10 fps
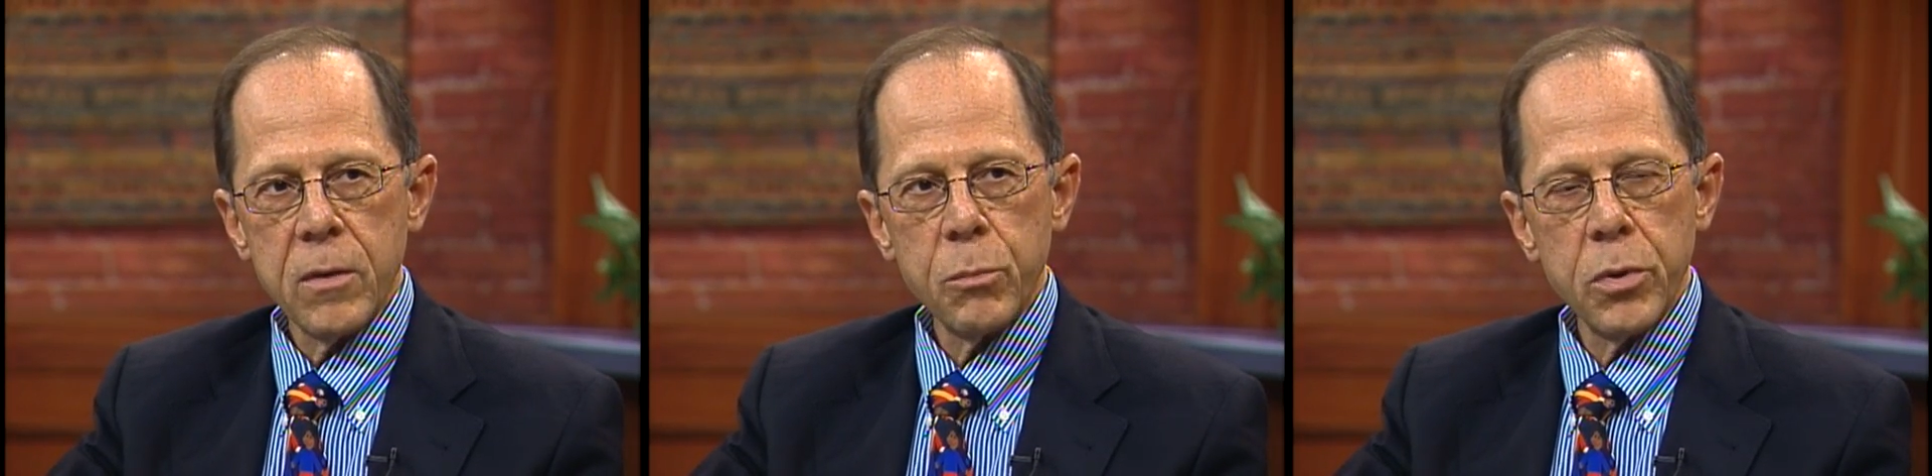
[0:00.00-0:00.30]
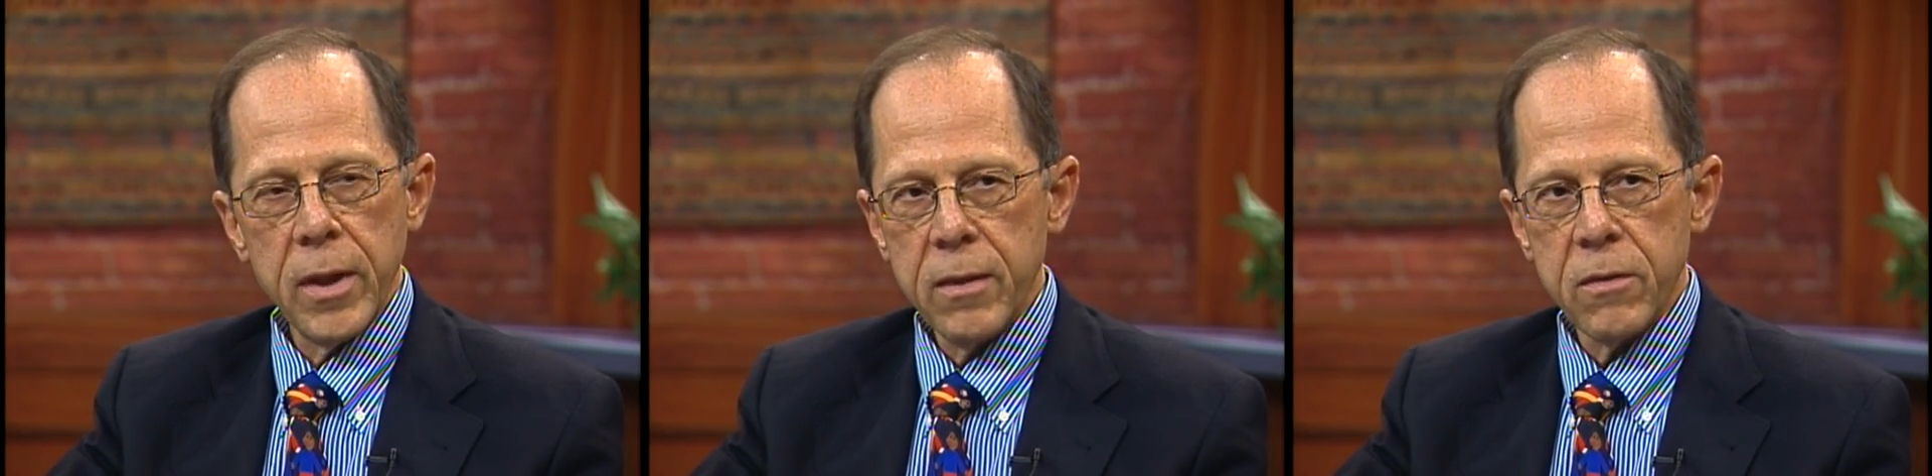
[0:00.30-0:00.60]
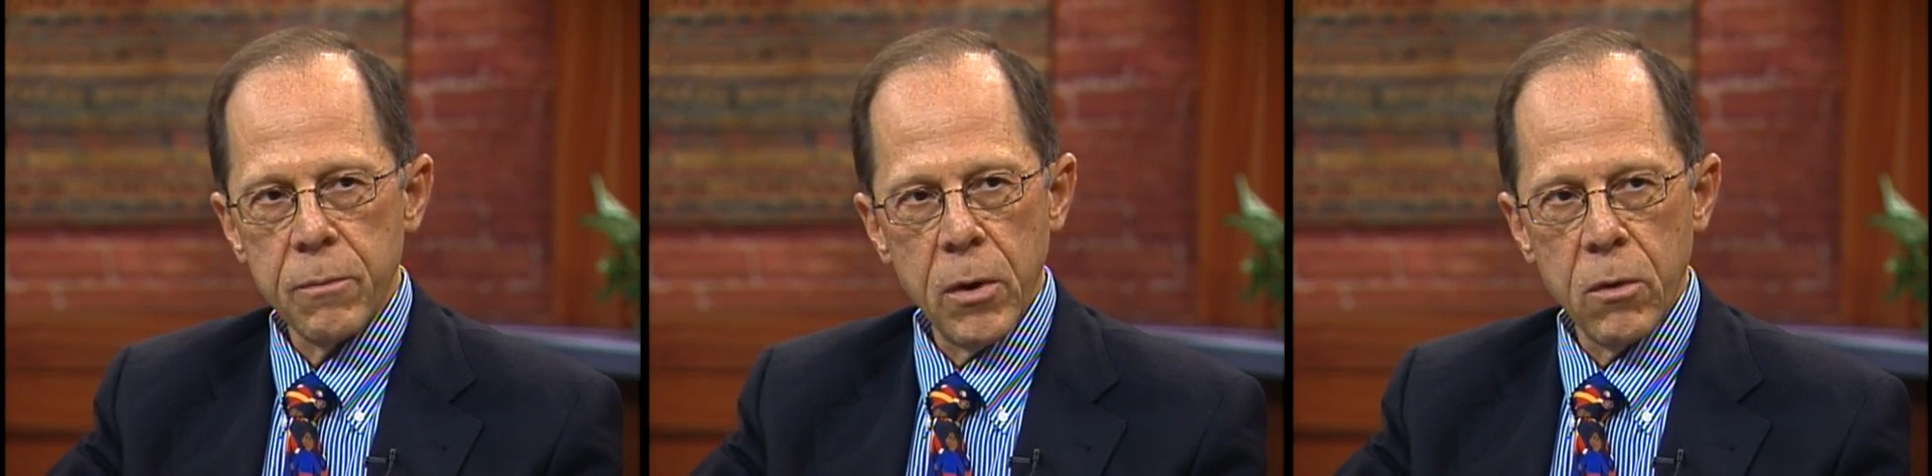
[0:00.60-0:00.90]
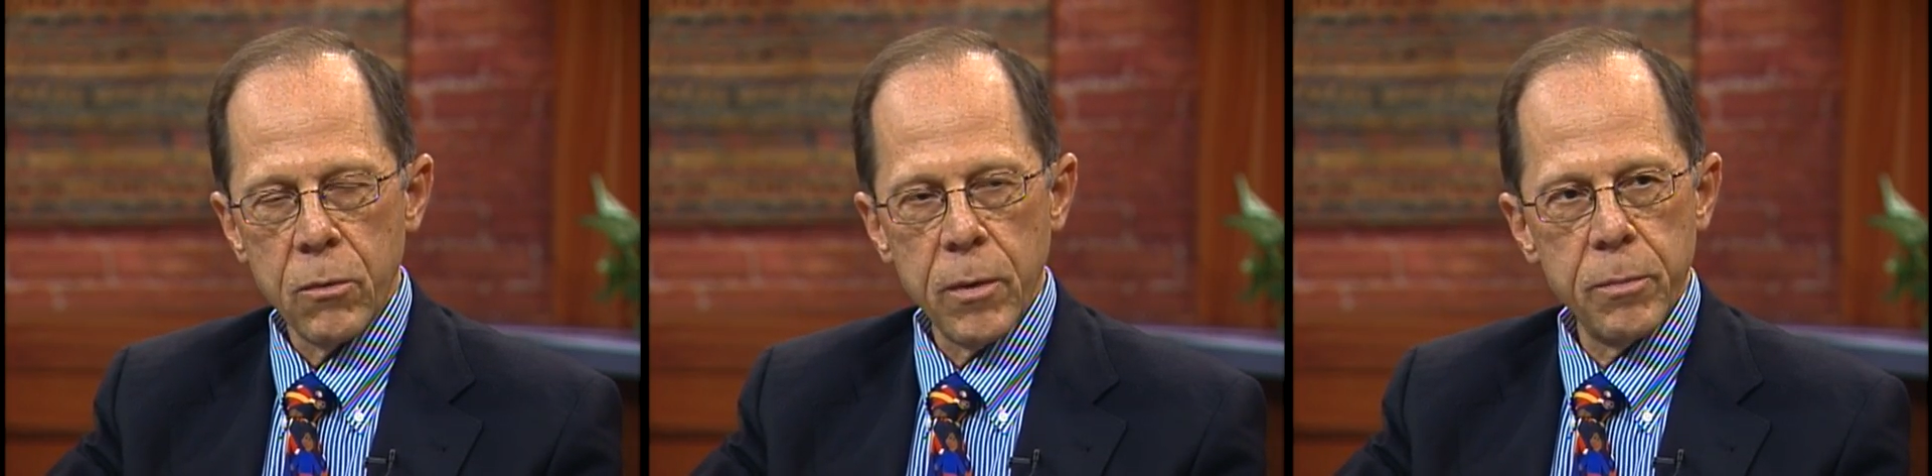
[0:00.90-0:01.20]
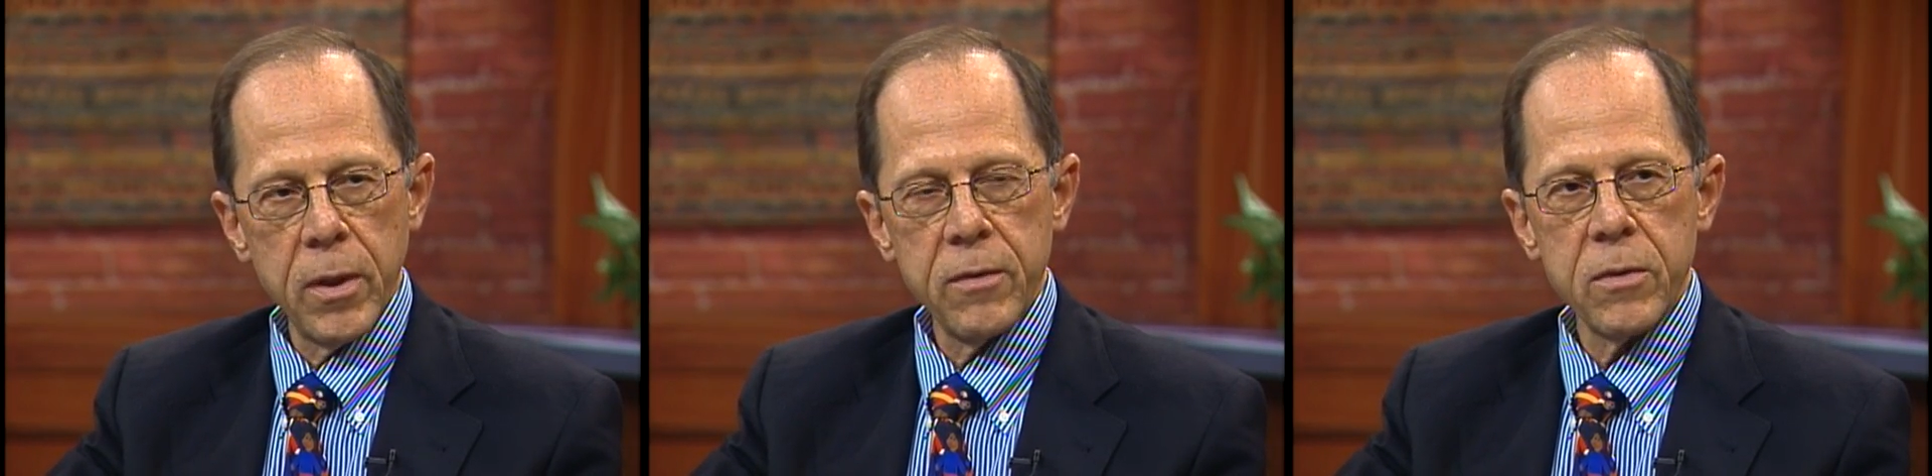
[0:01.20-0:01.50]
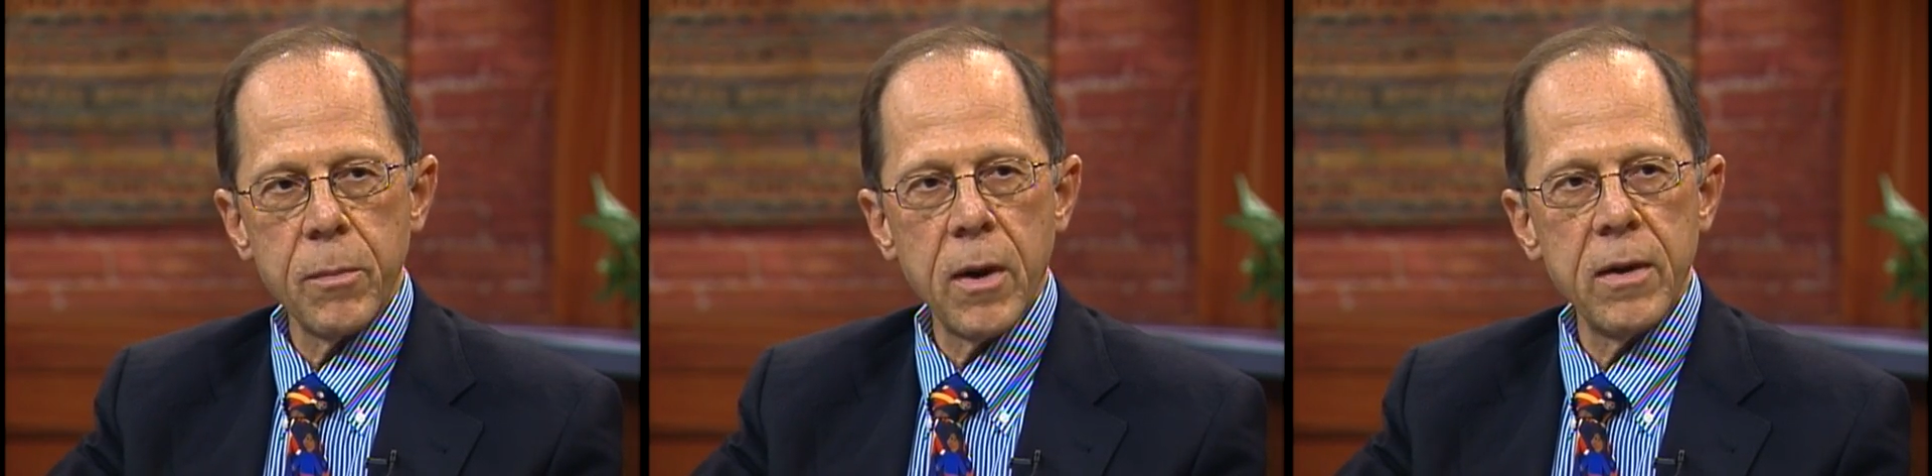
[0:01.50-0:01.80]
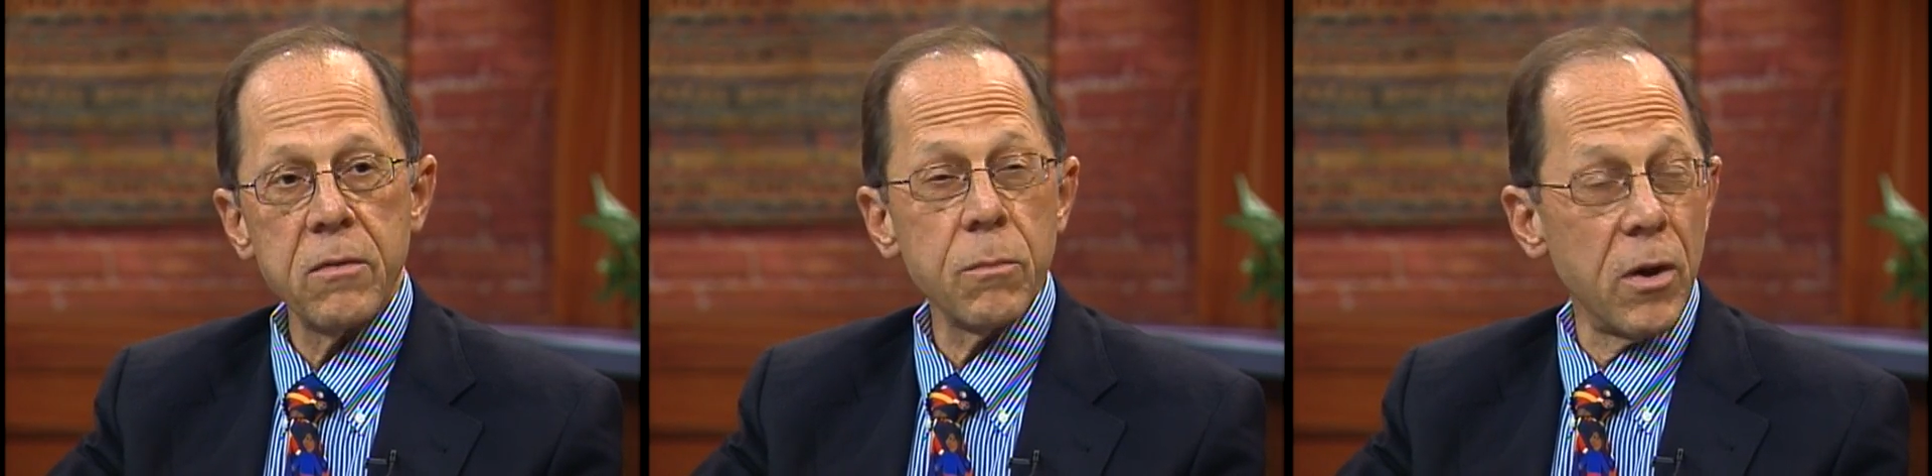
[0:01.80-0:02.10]
and plates of bone replace the
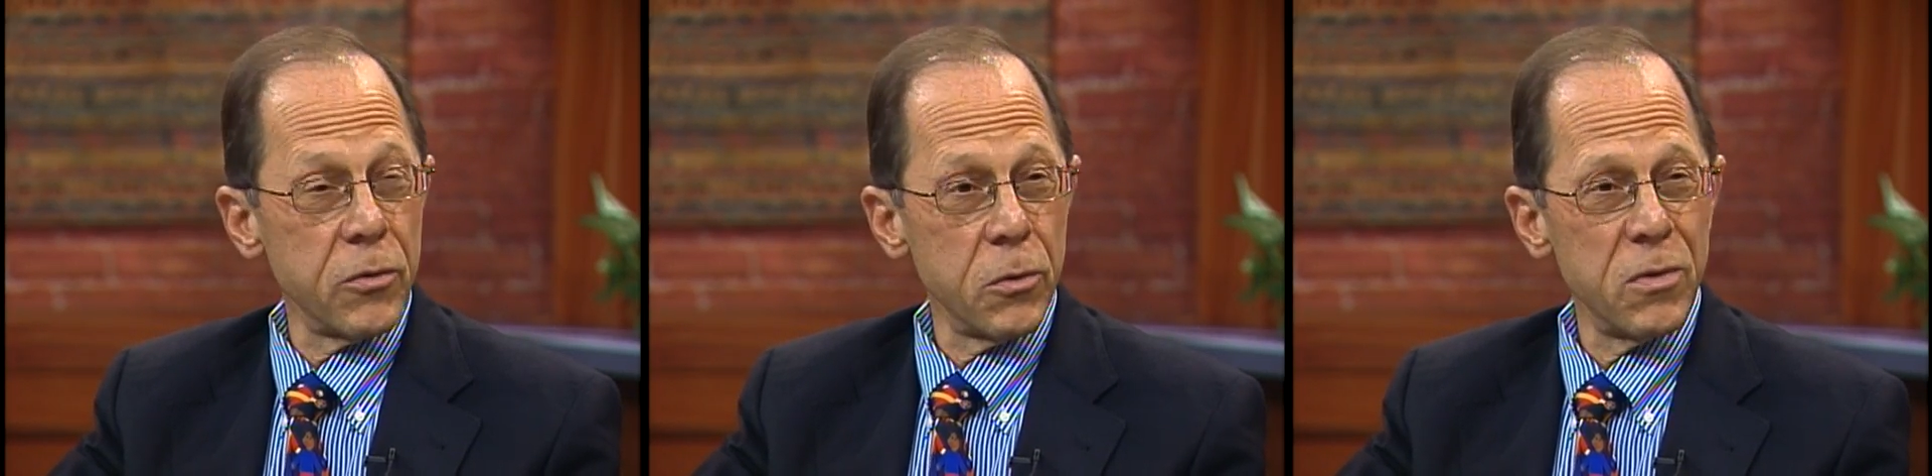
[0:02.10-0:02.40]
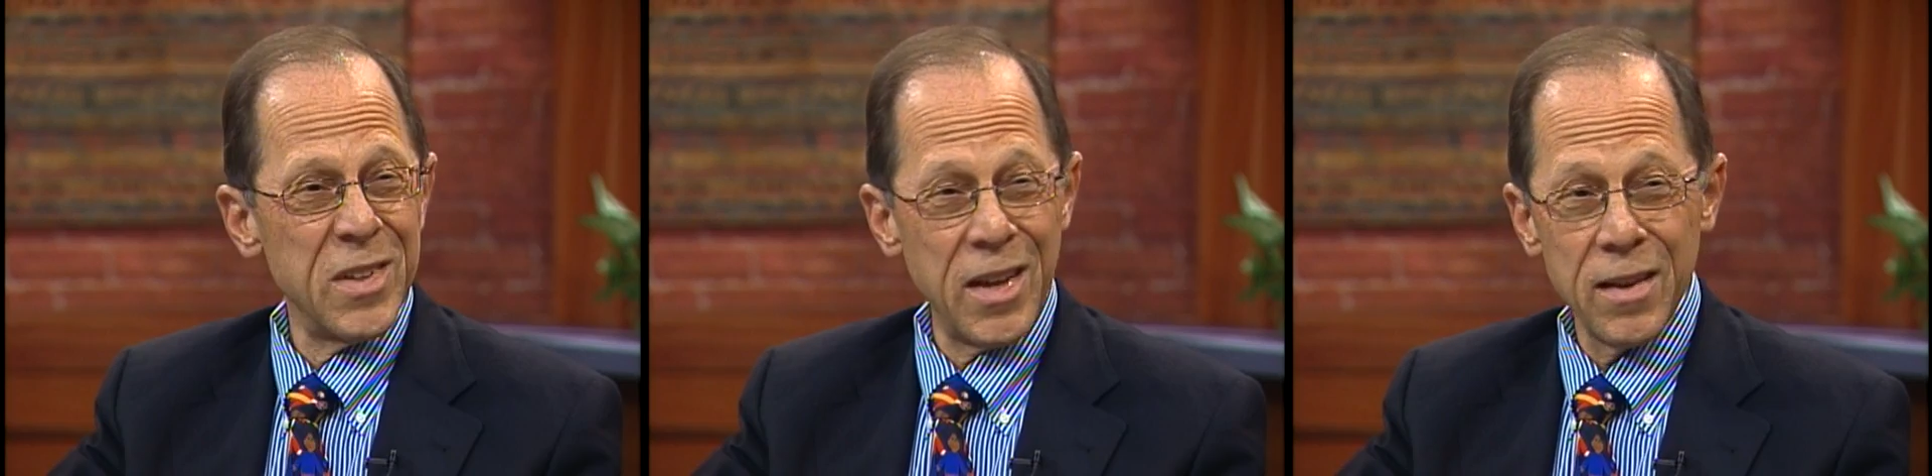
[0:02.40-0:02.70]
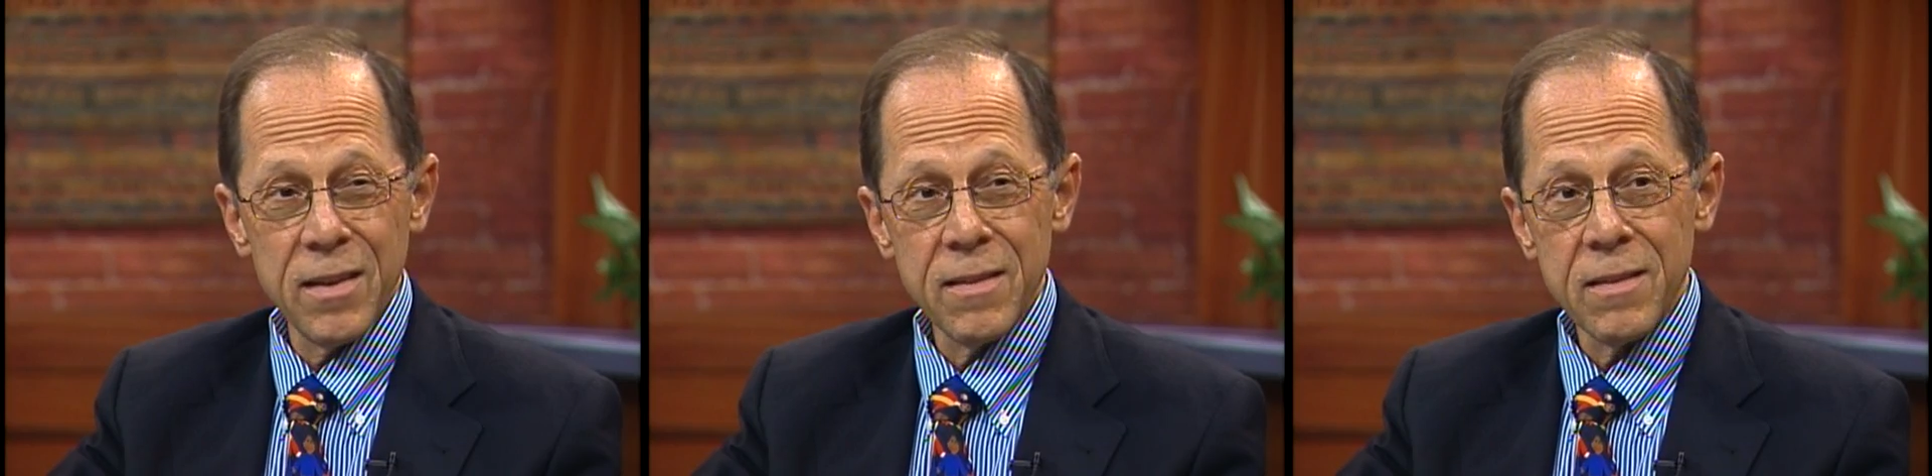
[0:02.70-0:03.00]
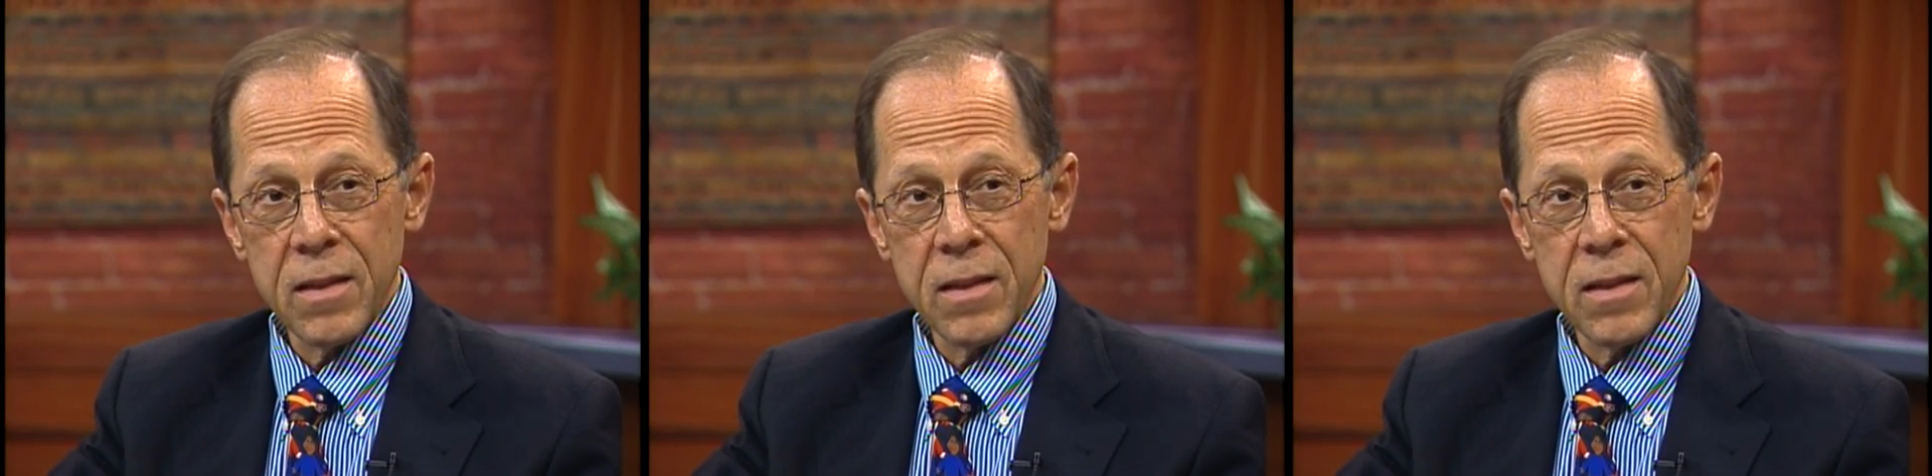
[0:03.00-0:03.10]
body's muscles, tendons,